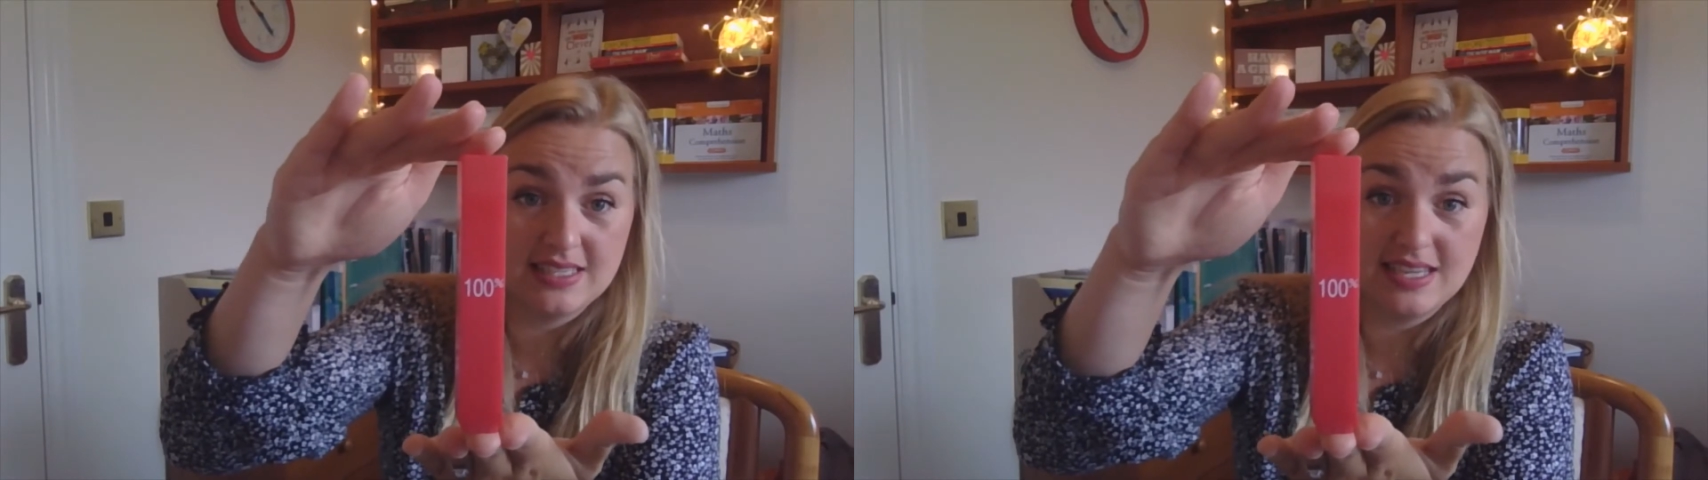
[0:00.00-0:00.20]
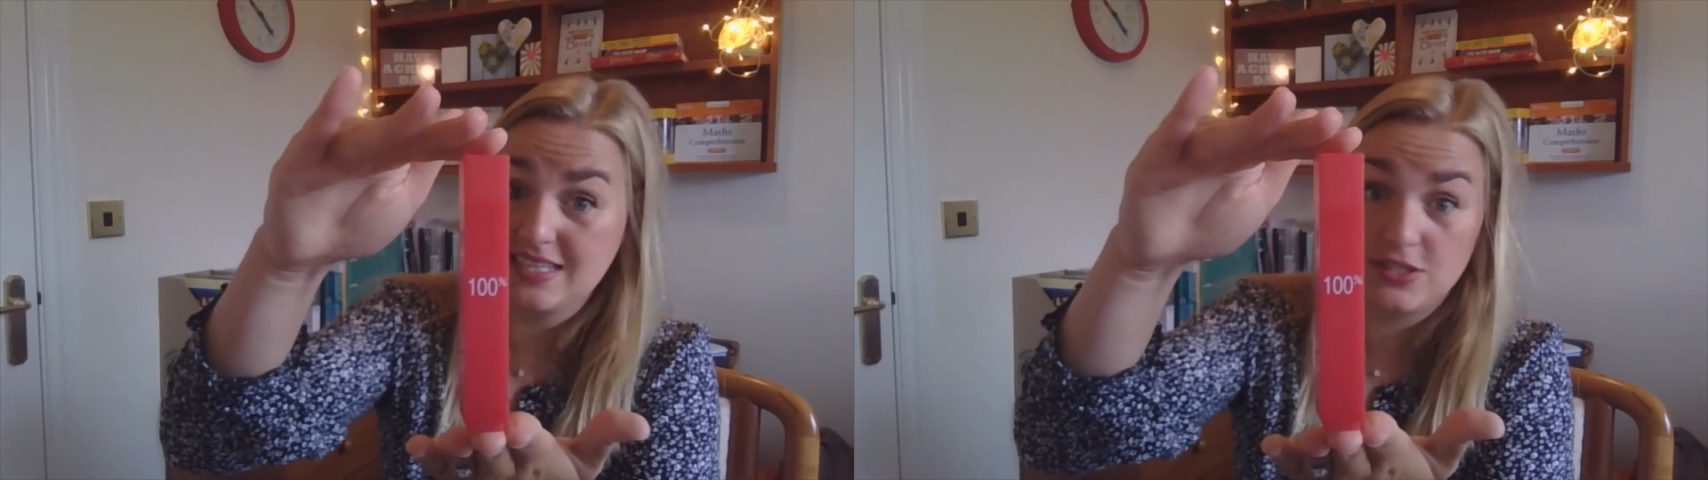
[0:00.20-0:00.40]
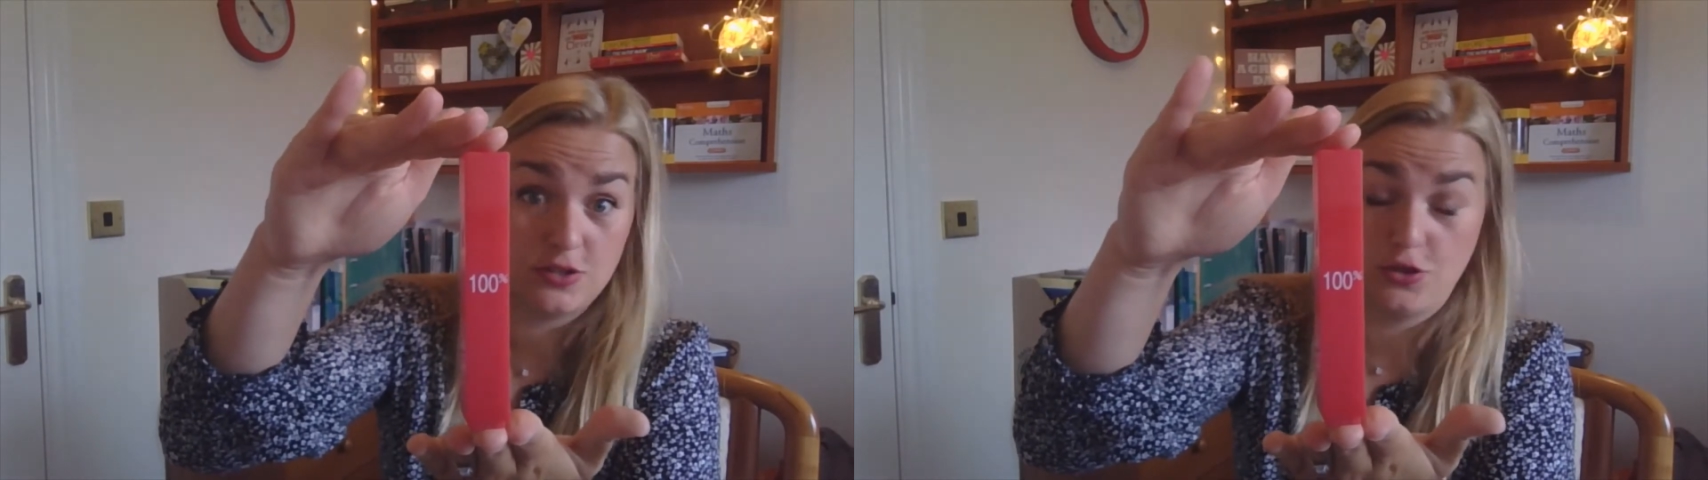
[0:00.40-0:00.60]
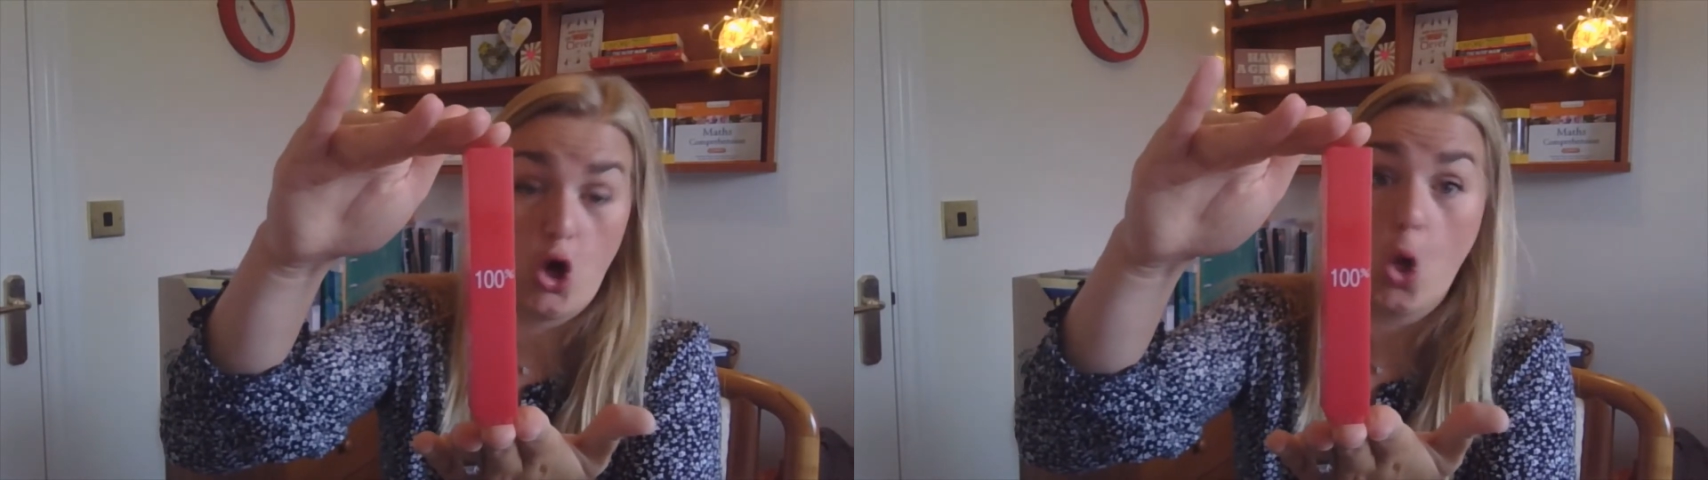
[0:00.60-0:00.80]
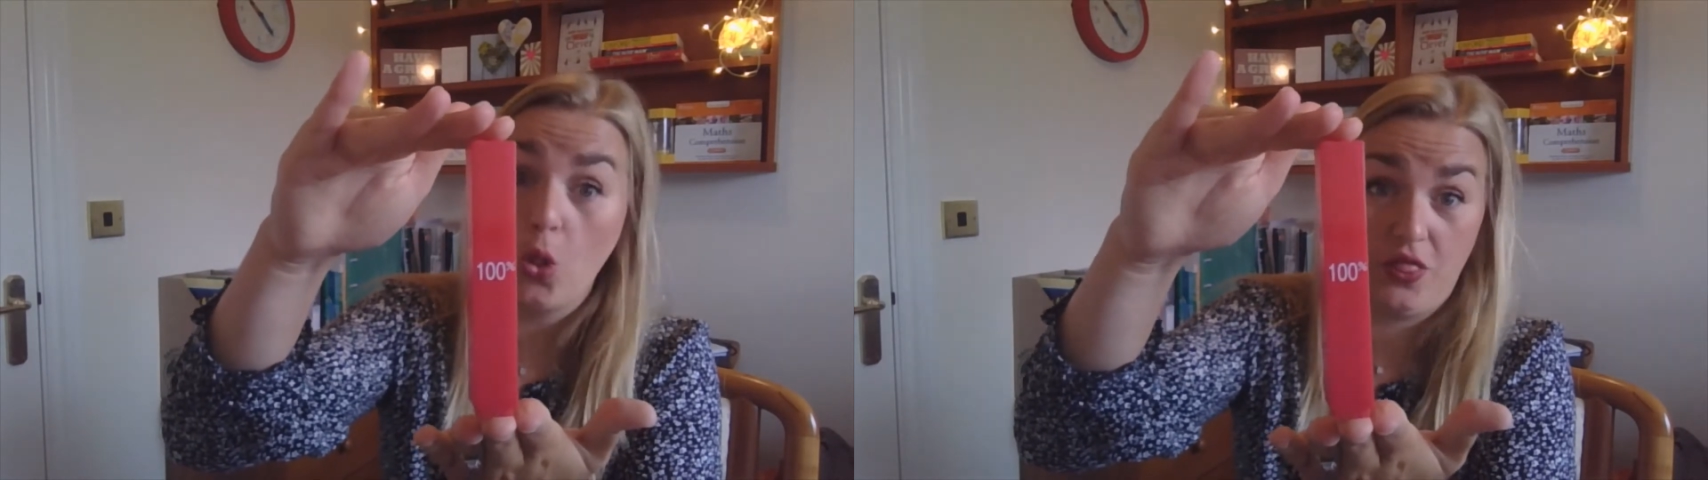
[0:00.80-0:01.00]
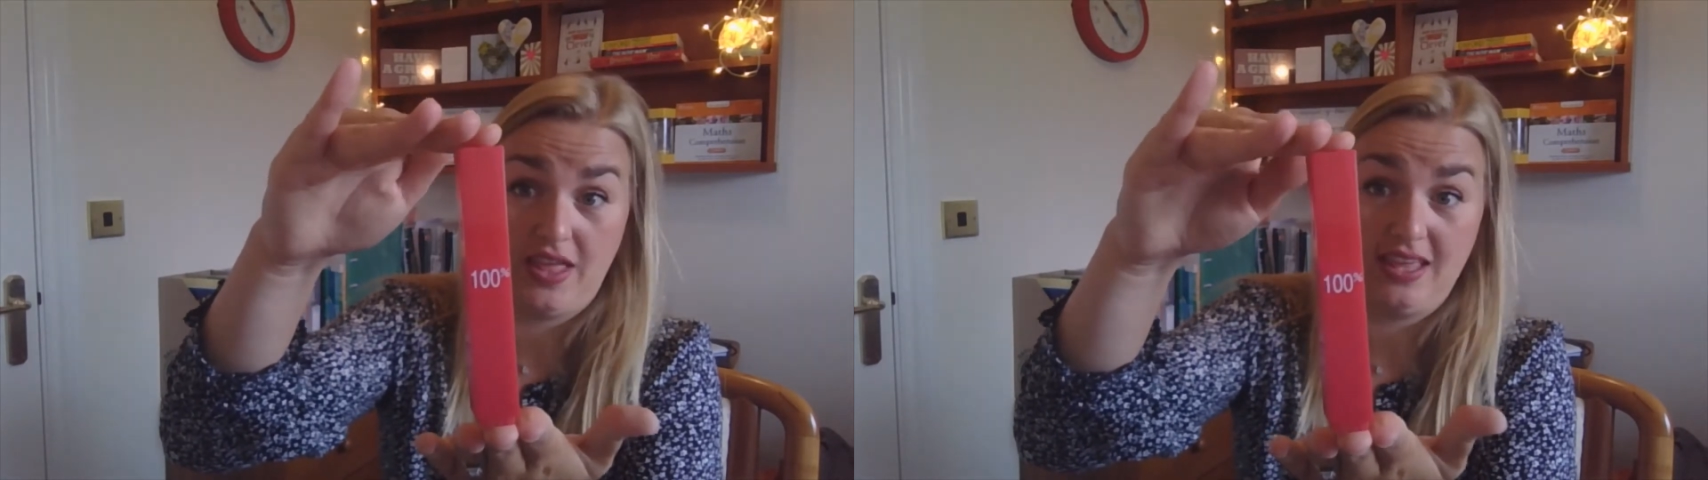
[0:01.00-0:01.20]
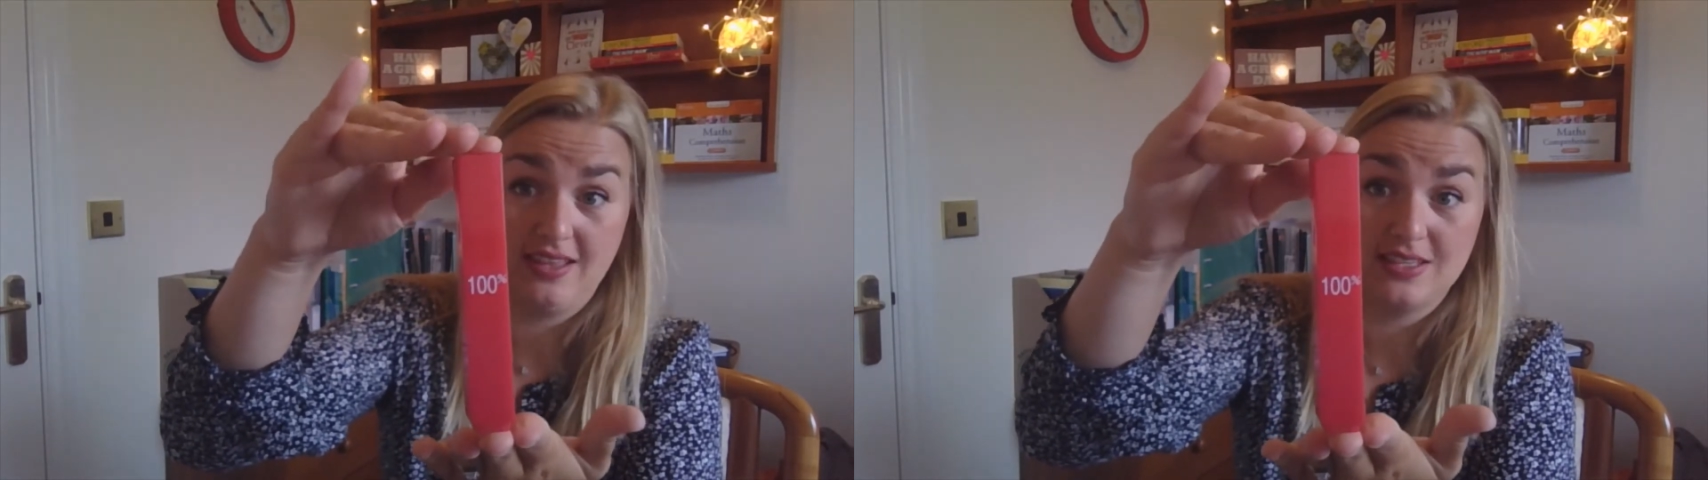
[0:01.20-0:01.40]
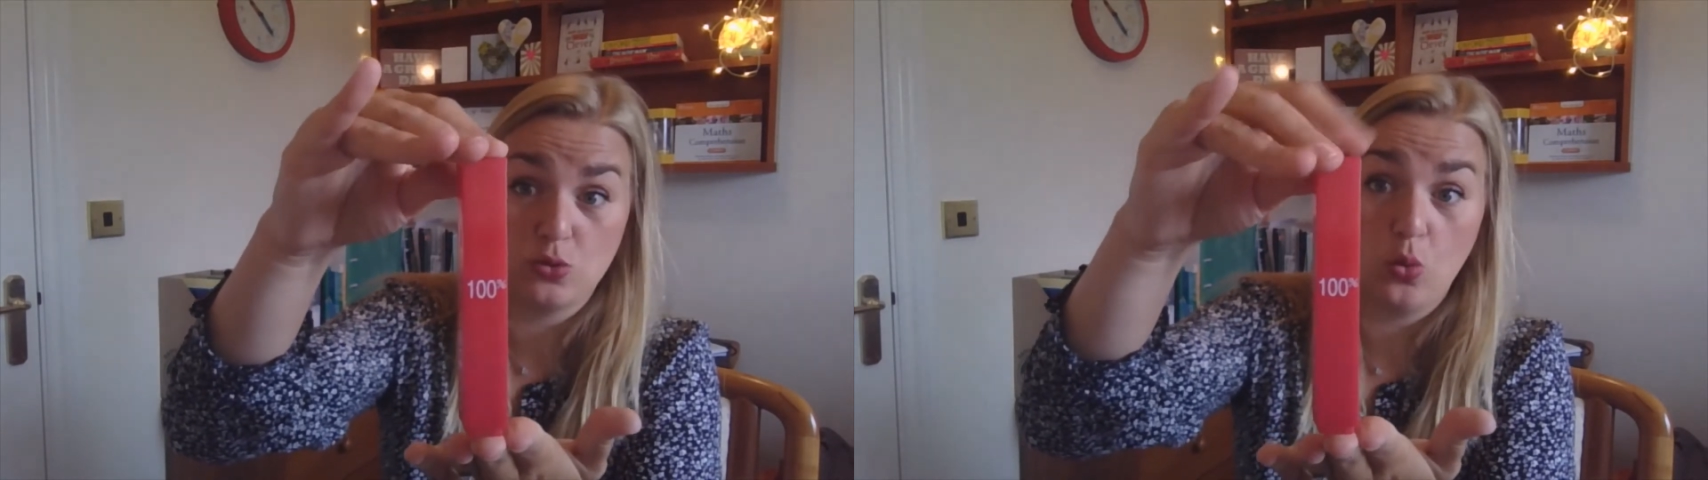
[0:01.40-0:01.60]
It's the whole thing.
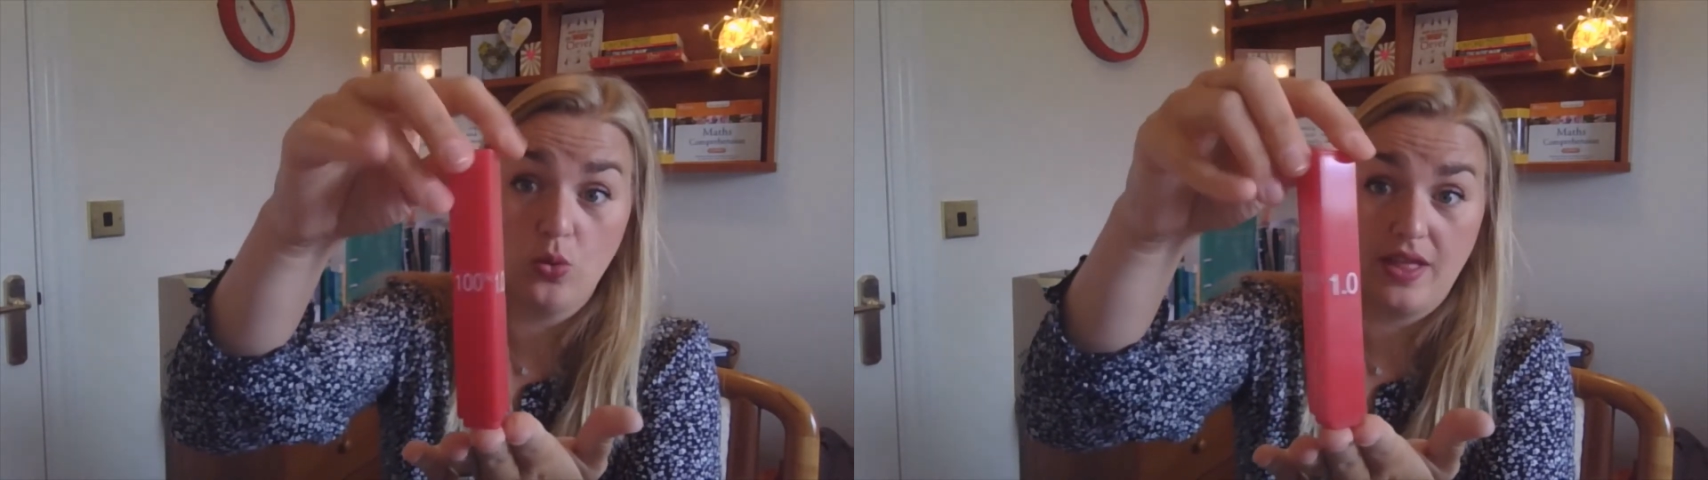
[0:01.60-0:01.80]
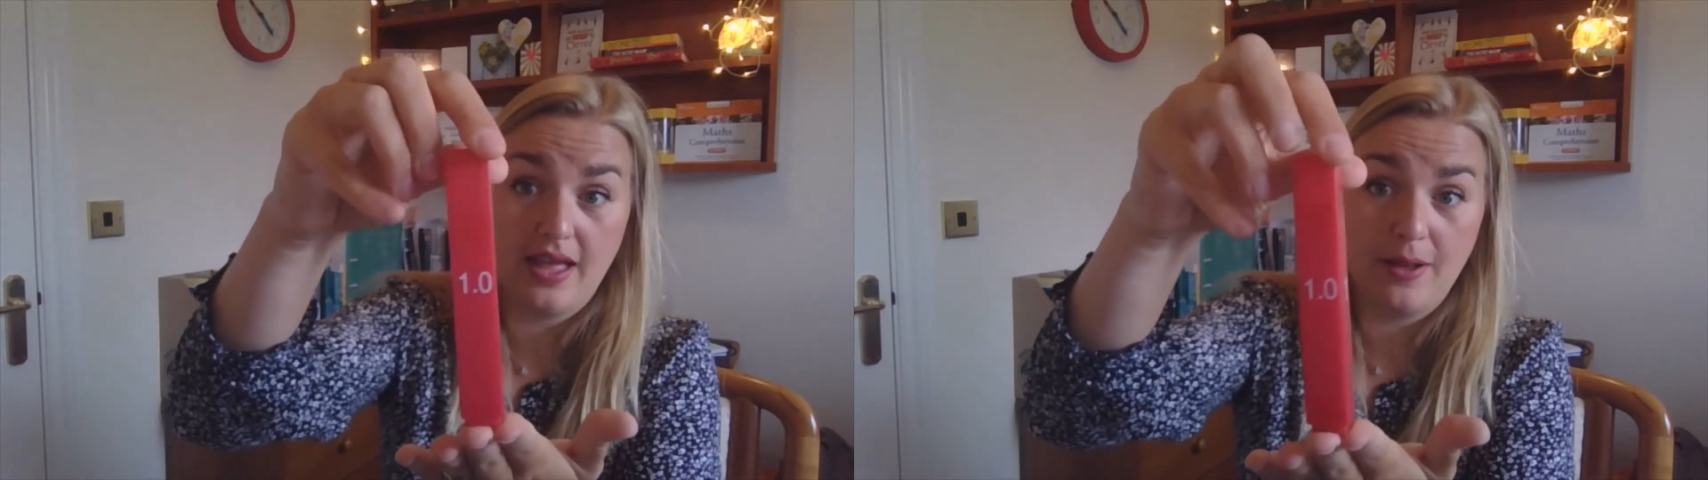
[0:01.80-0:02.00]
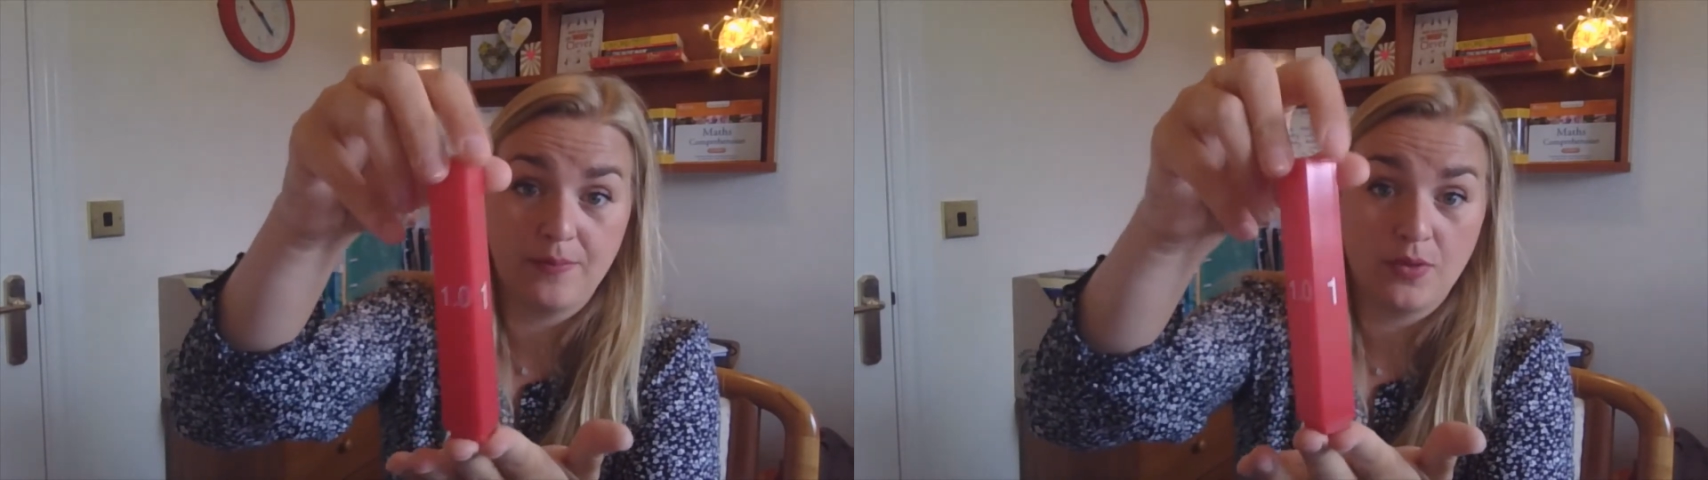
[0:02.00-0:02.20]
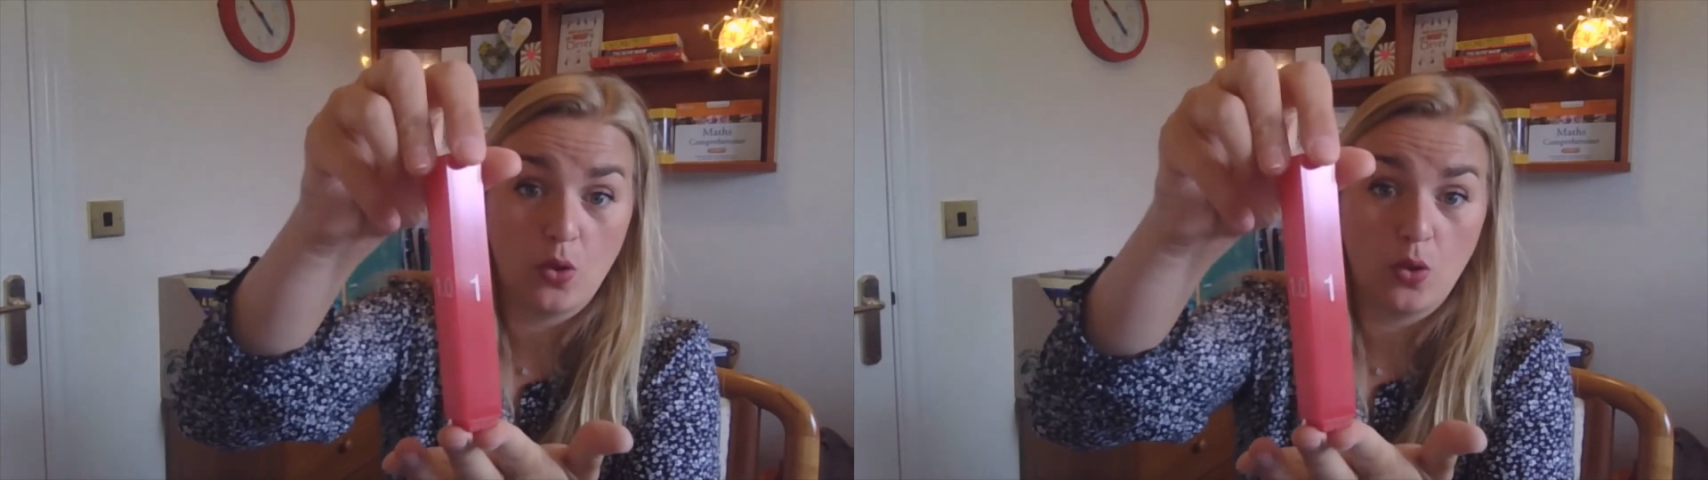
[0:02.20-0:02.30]
It's all there.